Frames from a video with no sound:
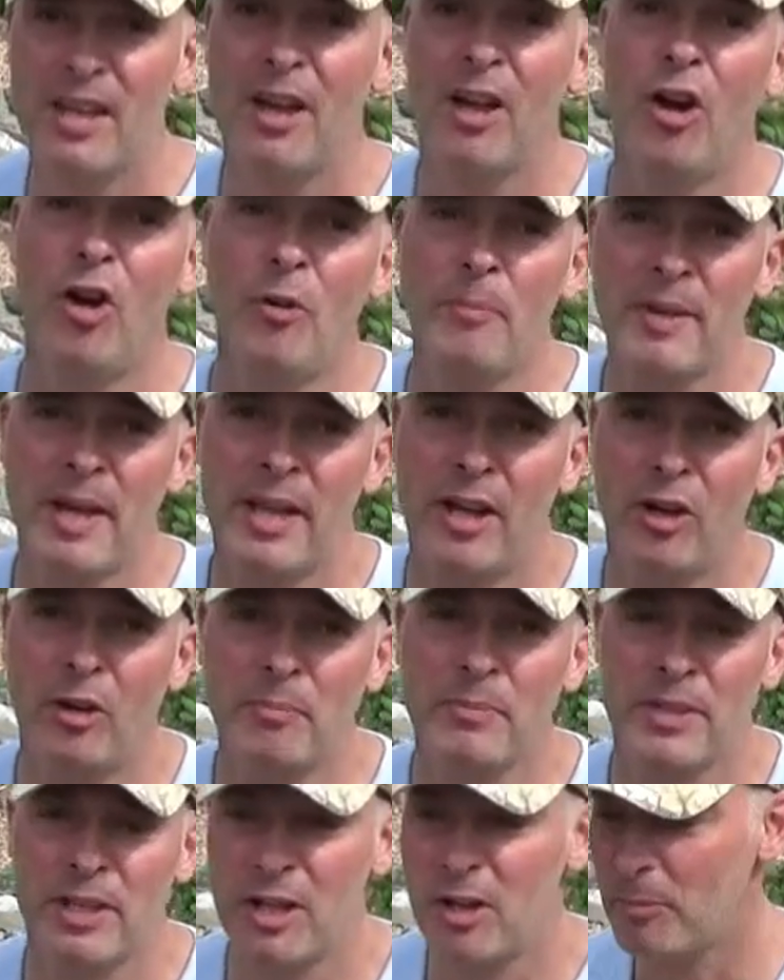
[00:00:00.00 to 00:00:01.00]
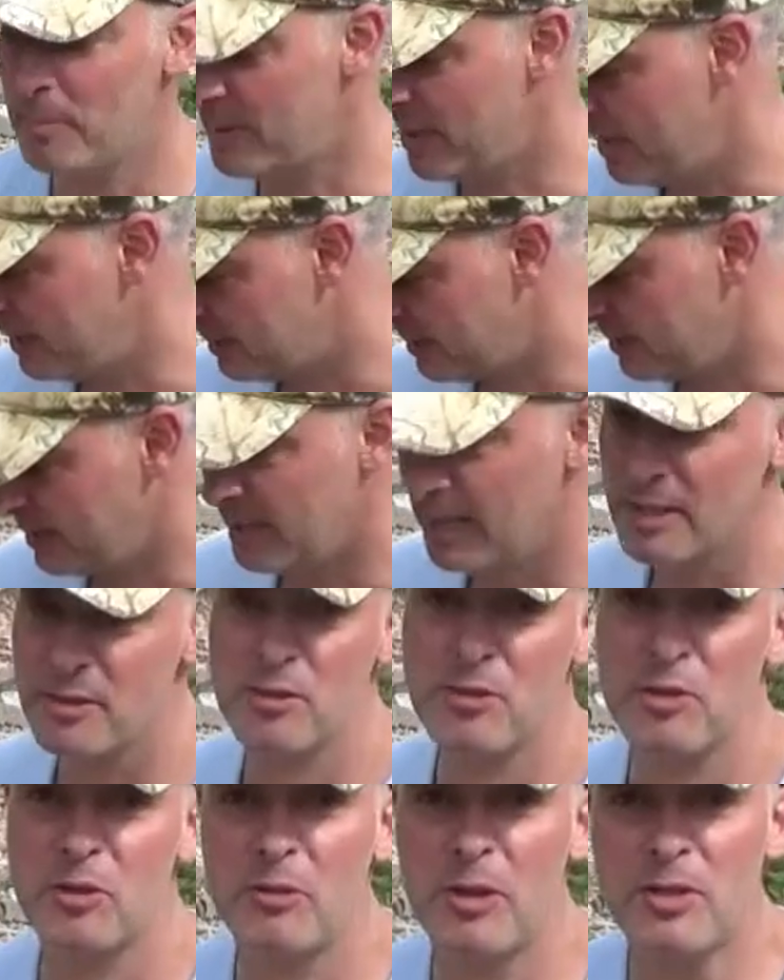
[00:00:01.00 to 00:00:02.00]
I hope that helped, and I hope that
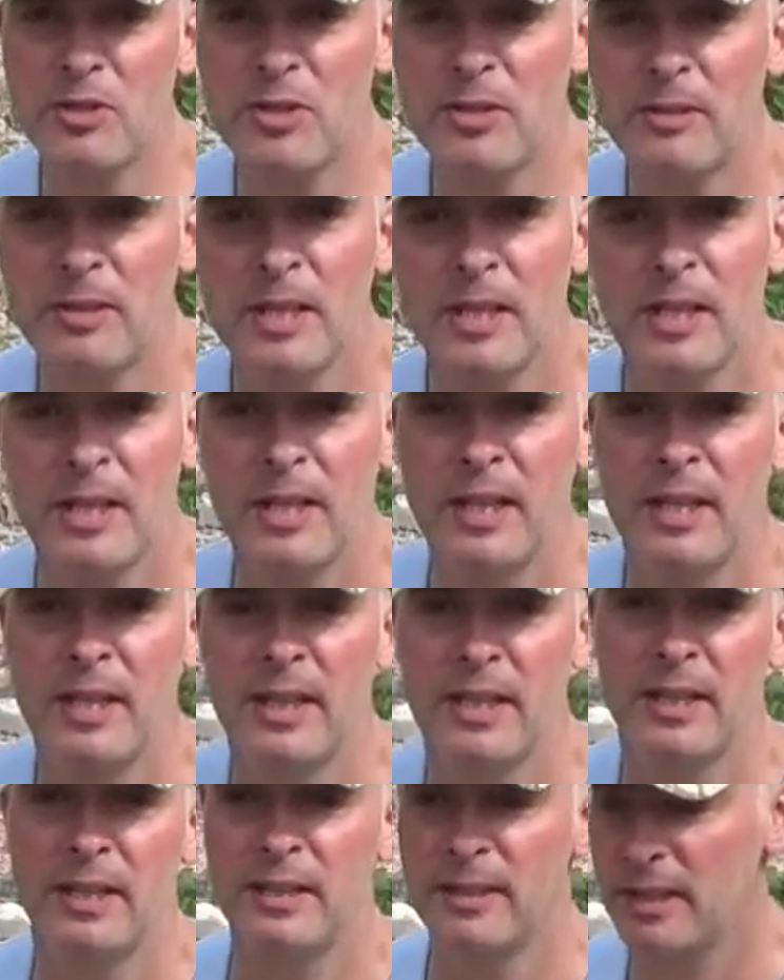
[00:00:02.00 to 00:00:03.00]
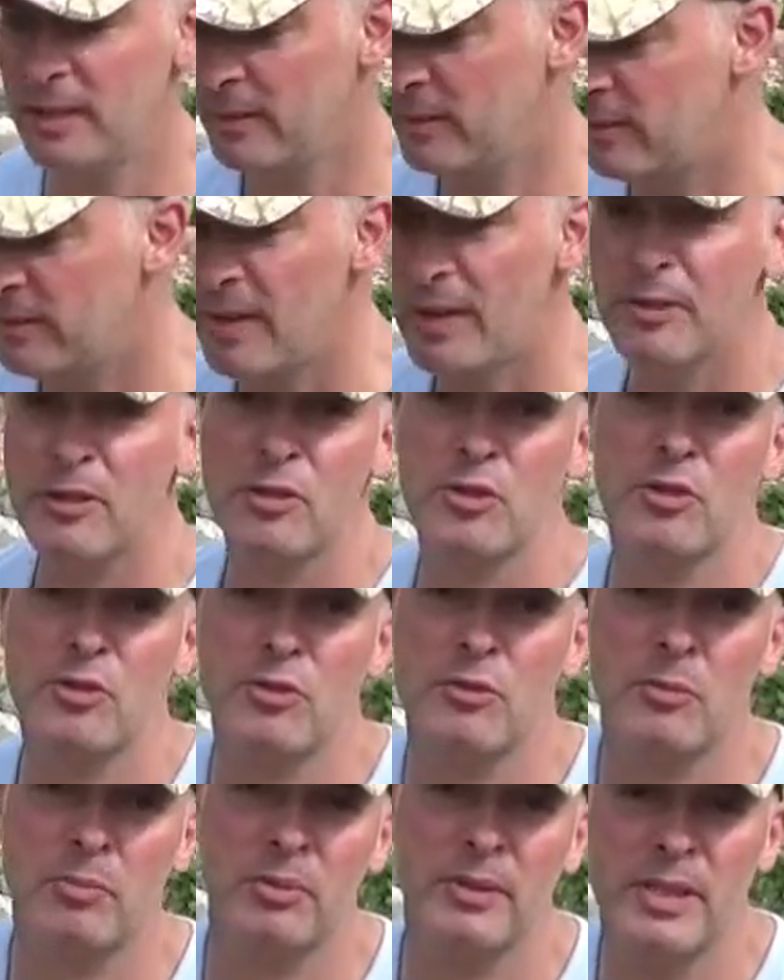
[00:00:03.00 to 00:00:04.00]
answers your question. And if you found this
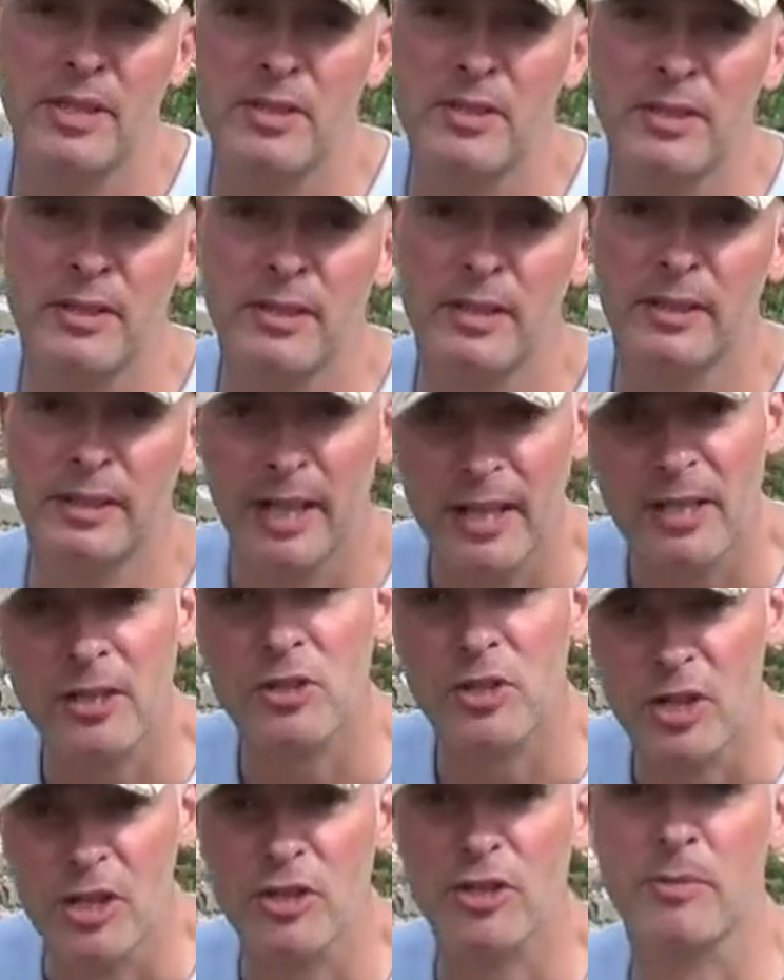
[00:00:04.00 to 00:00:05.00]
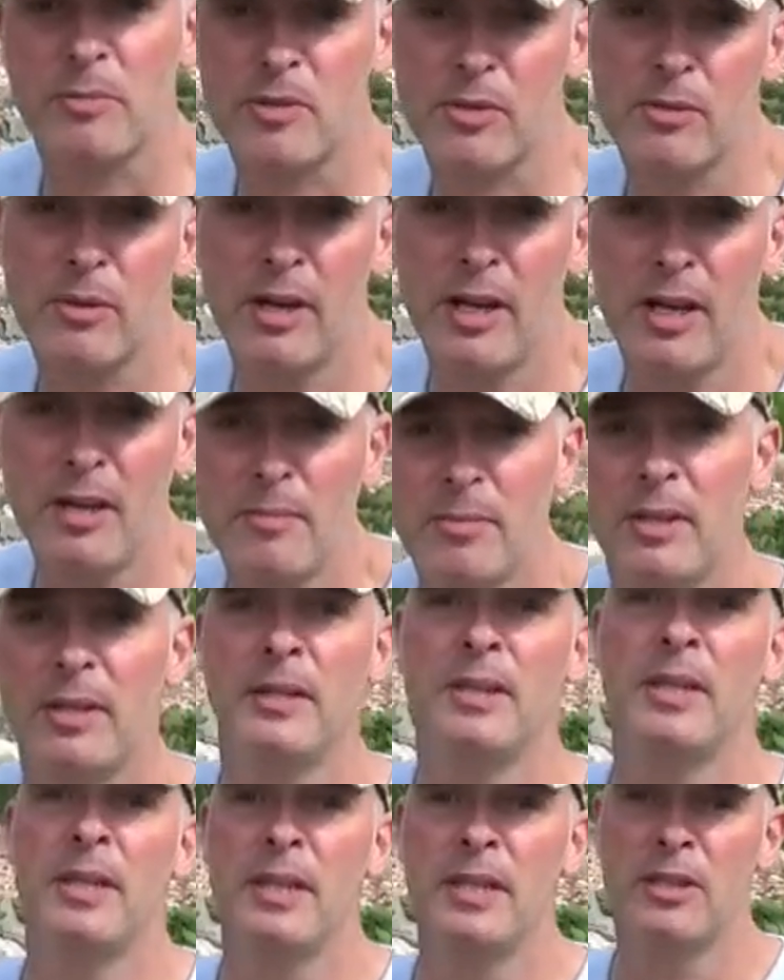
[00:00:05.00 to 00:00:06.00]
useful, please like, share, subscribe.
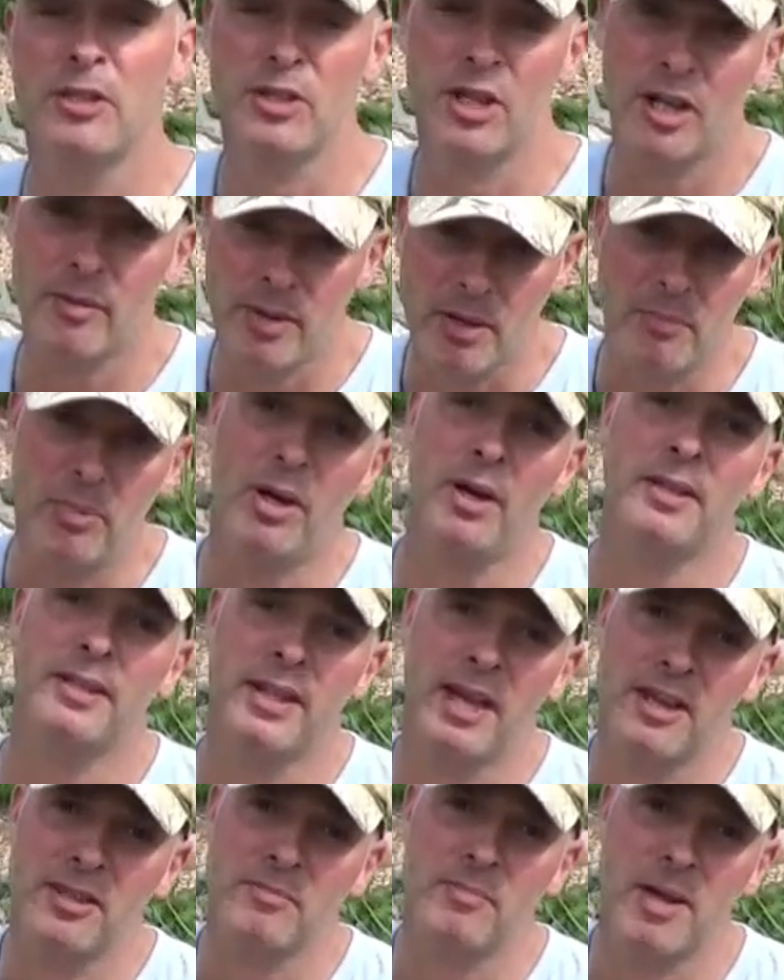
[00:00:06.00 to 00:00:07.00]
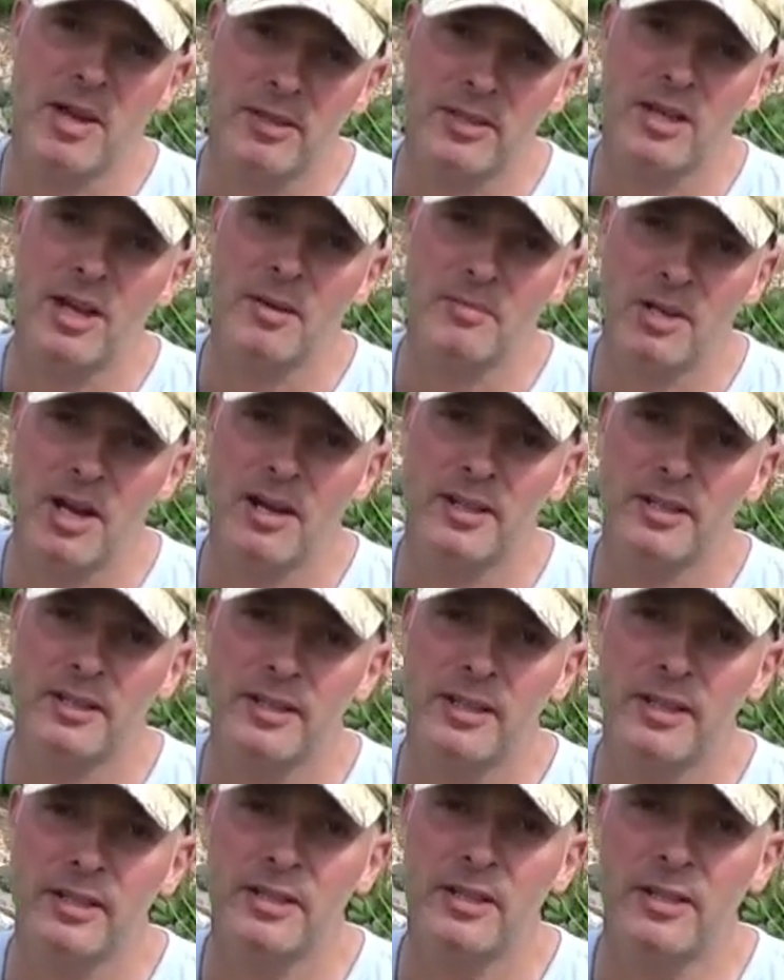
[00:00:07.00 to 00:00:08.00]
Check out my podcast,
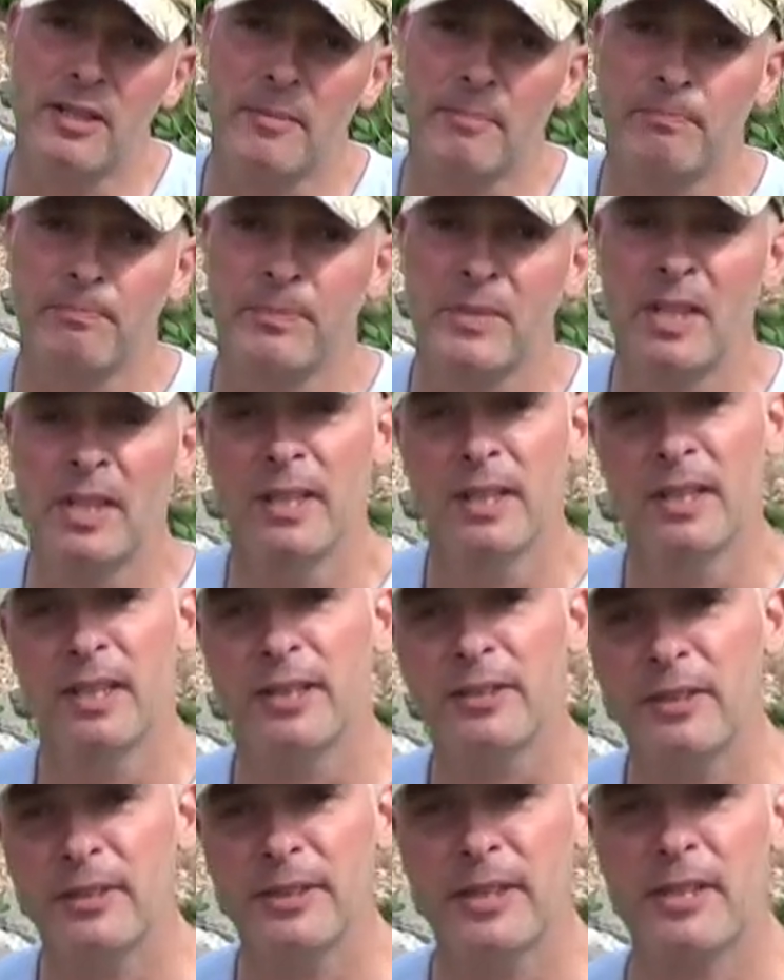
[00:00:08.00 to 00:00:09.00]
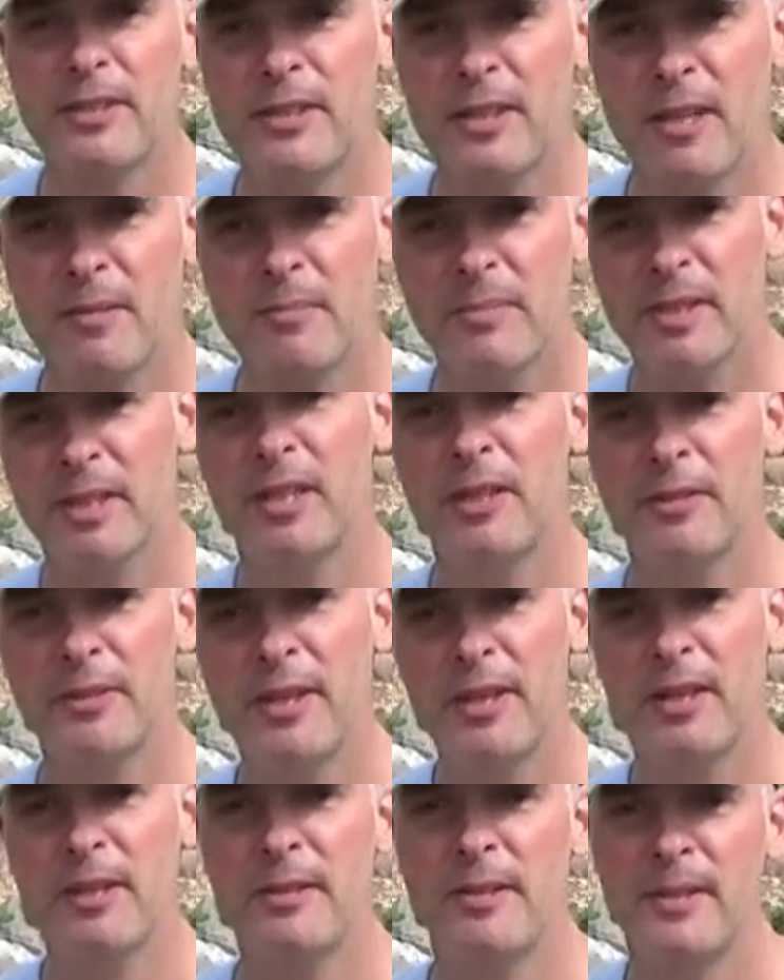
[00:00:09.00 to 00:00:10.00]
maritimegardening.com. Until next time, get out
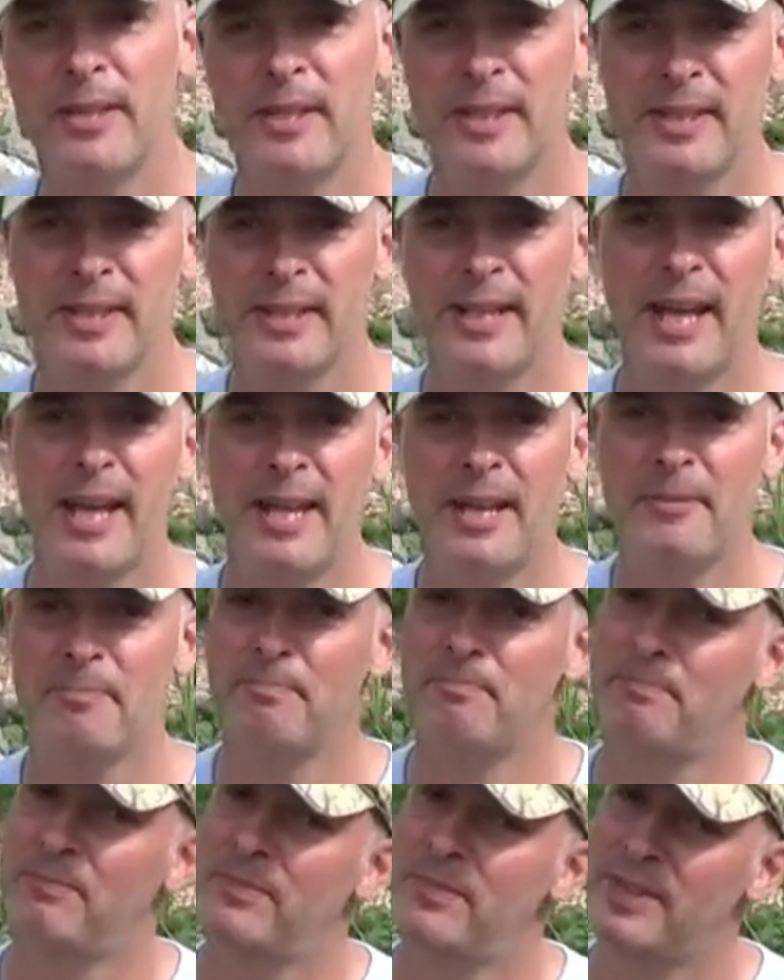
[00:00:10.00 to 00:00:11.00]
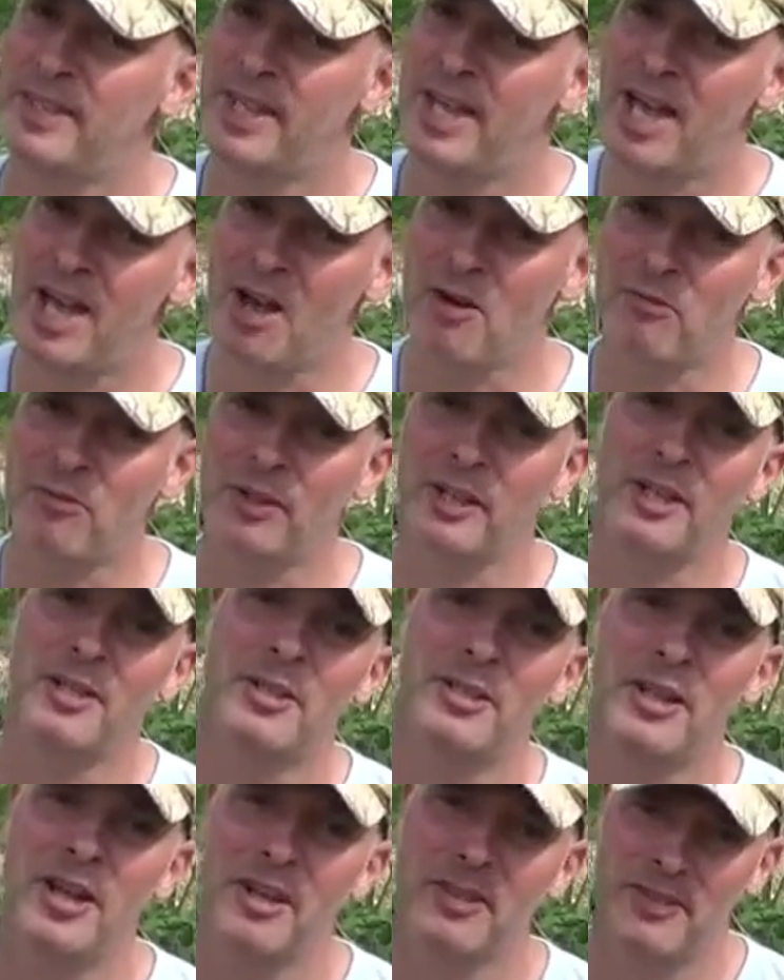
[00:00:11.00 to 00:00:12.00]
there, get at it, have fun in
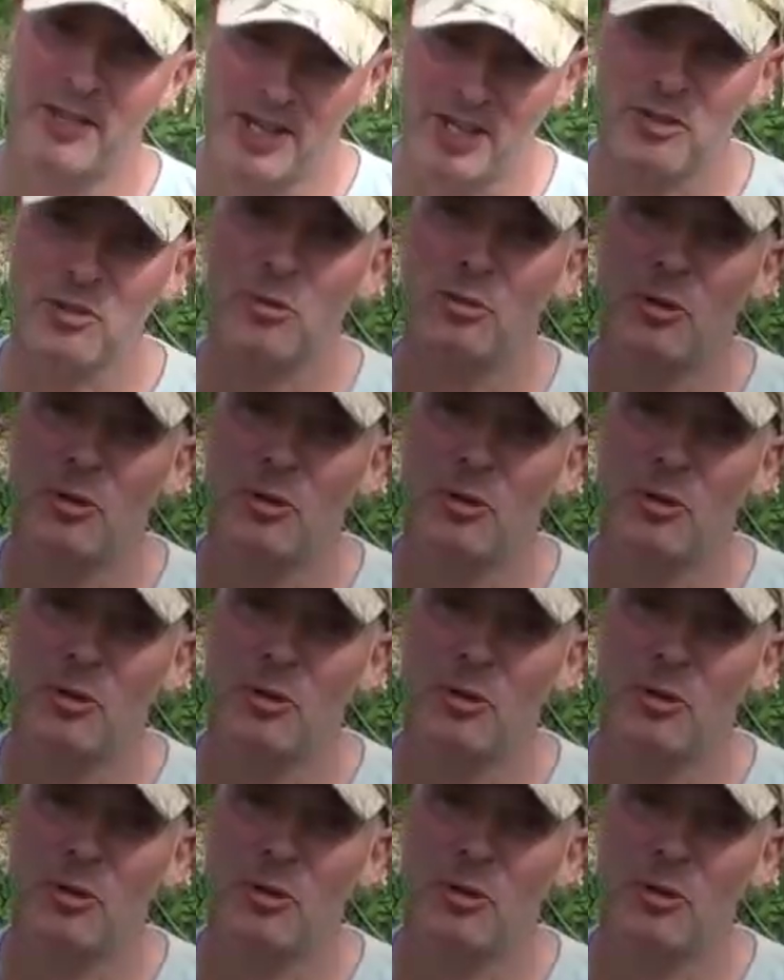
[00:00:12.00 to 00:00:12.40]
your garden. Thanks for